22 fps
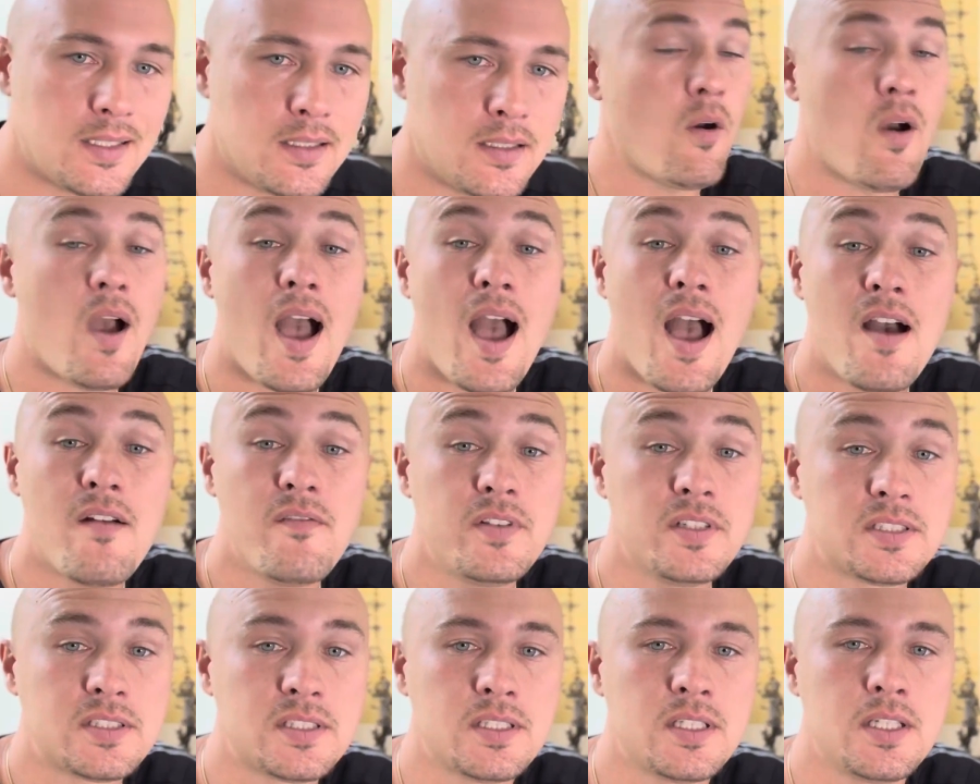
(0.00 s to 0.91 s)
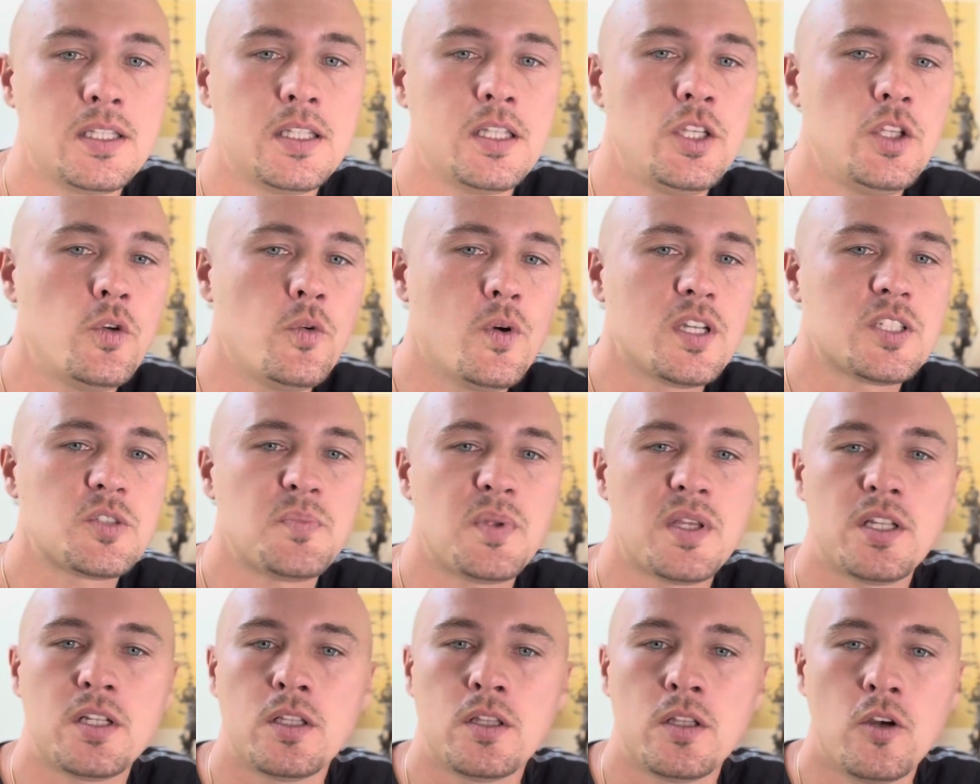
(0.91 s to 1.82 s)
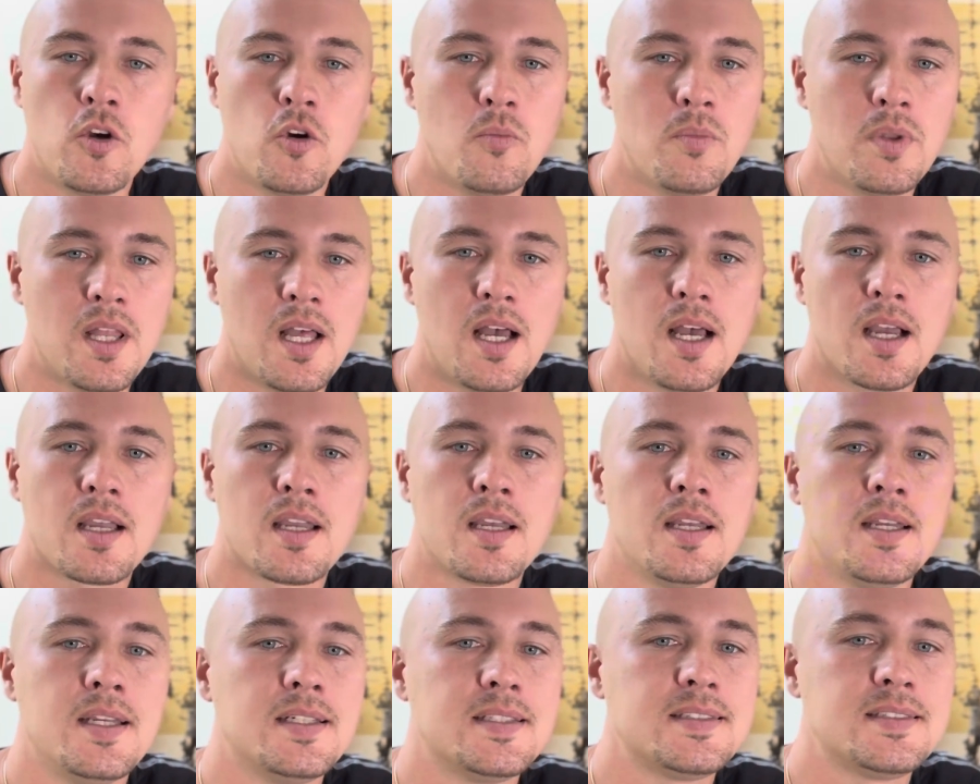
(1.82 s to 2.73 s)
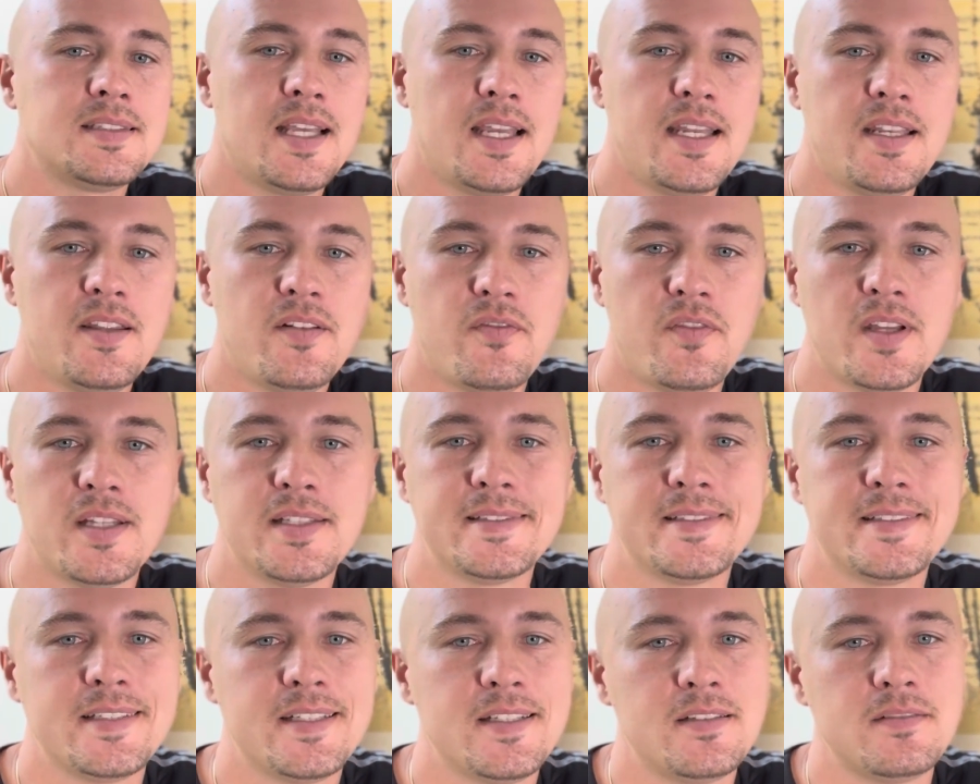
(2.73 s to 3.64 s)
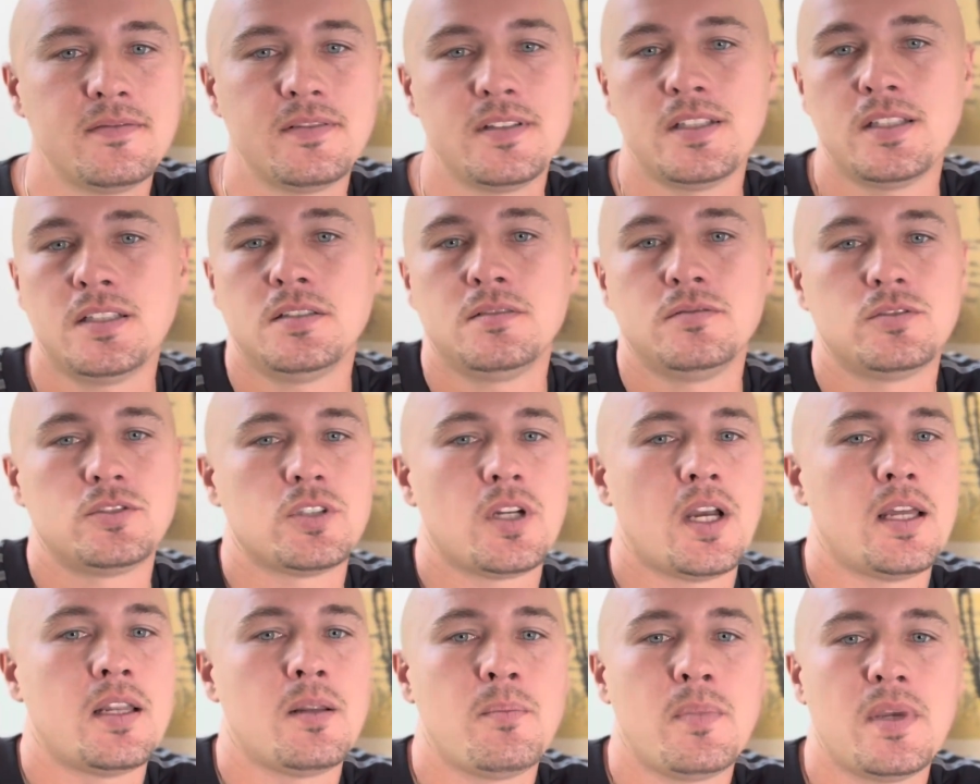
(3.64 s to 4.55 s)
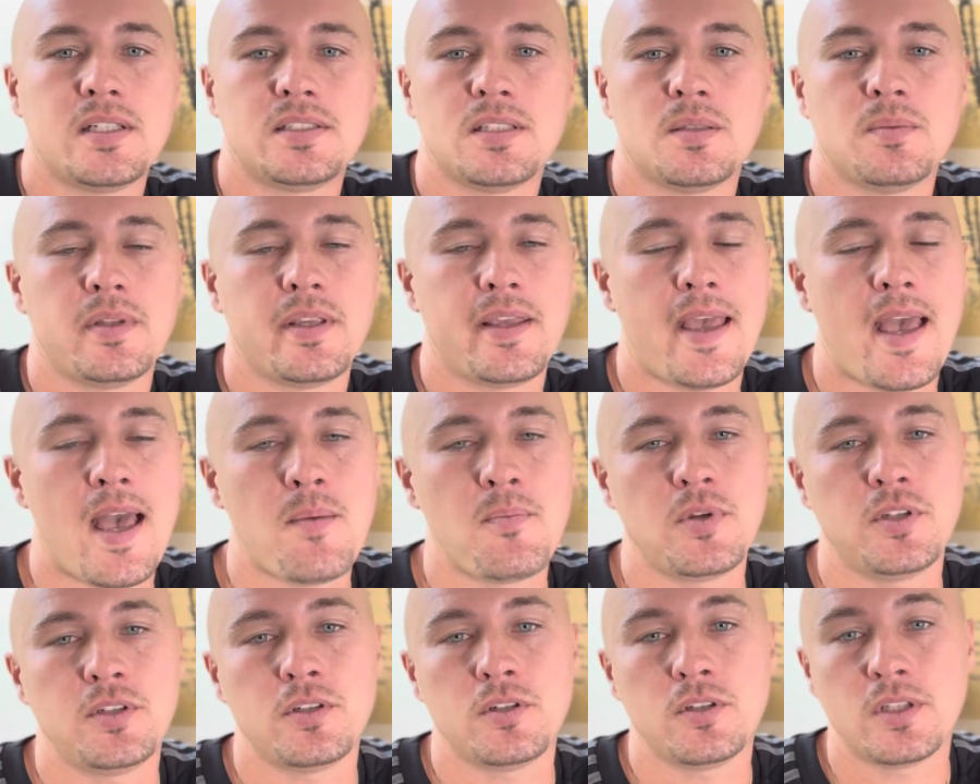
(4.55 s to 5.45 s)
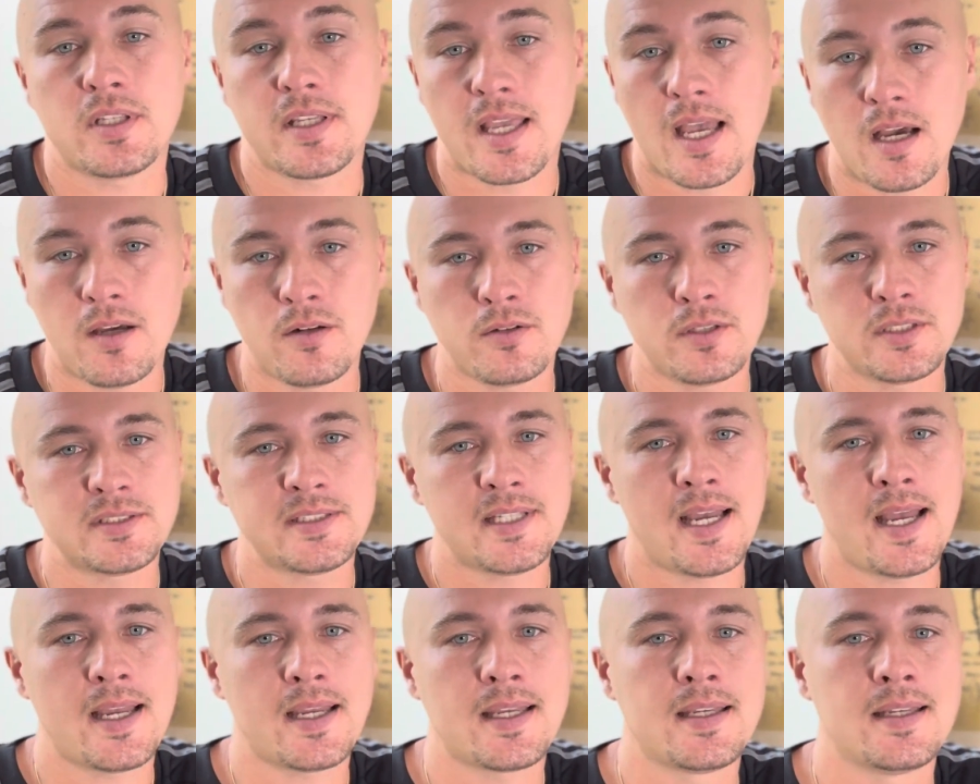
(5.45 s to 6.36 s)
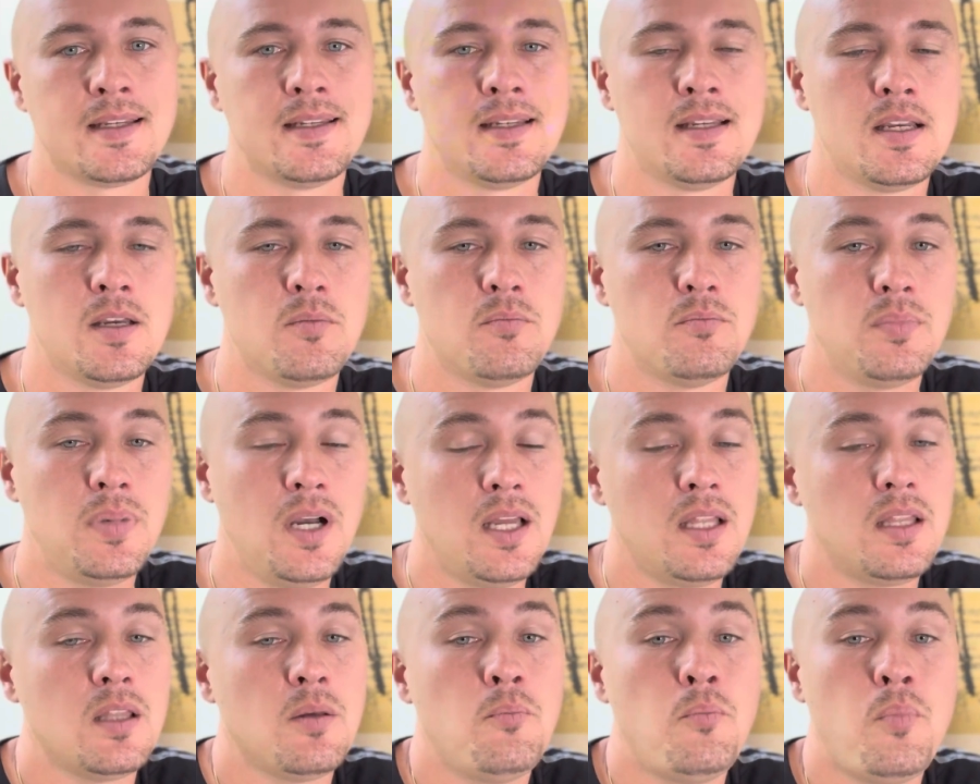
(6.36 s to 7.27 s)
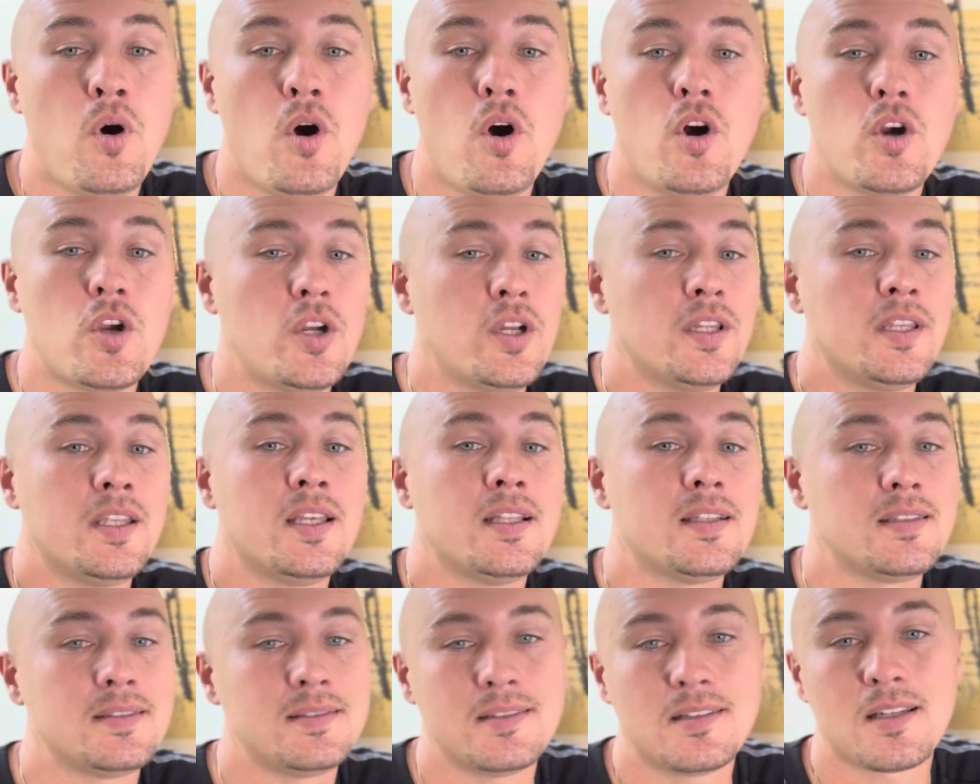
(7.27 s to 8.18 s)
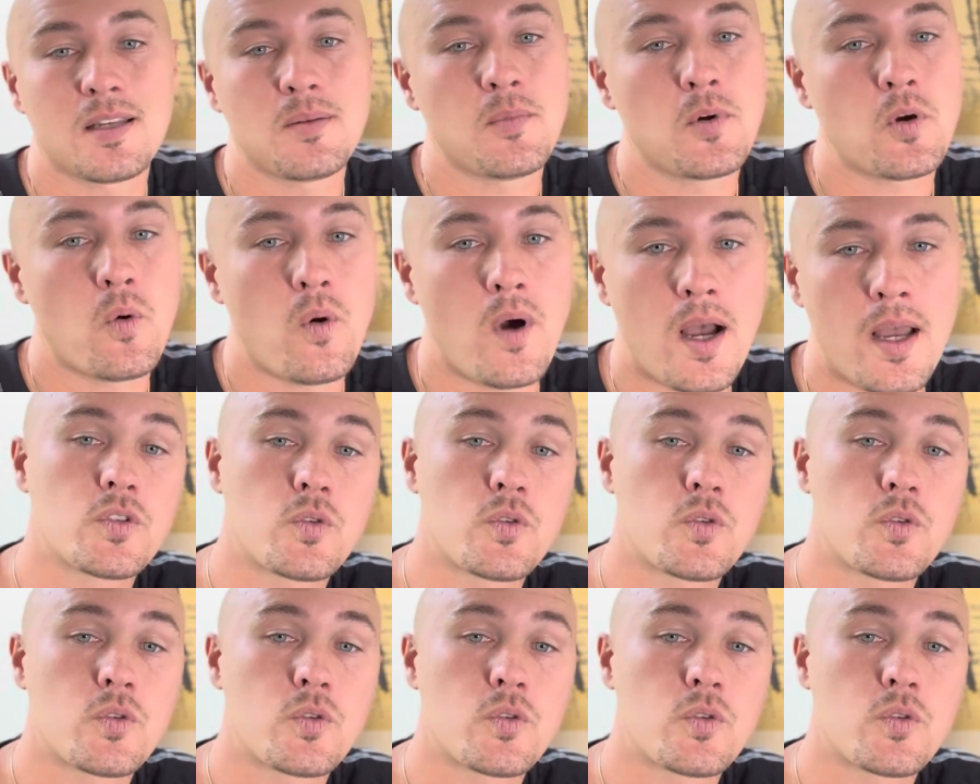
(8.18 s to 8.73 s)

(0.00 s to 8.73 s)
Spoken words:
Obviously, the U.S. played a low block, stayed defensive, and tried to make something happen during the counterattack, but the ball couldn't get to Duncan Maguire.